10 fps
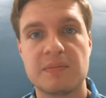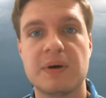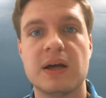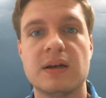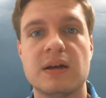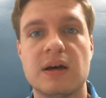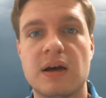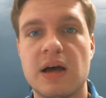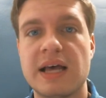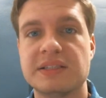but
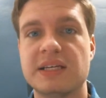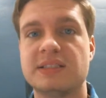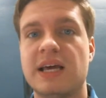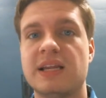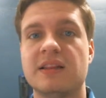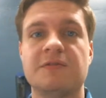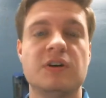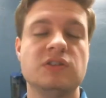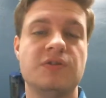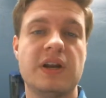as I said in the
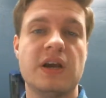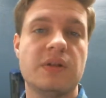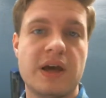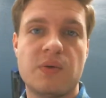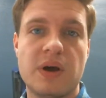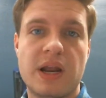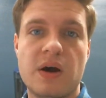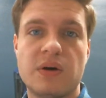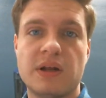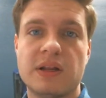first video that went
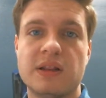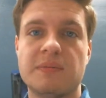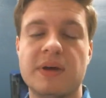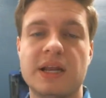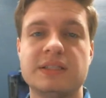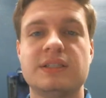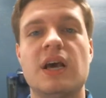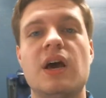out and in the minutes,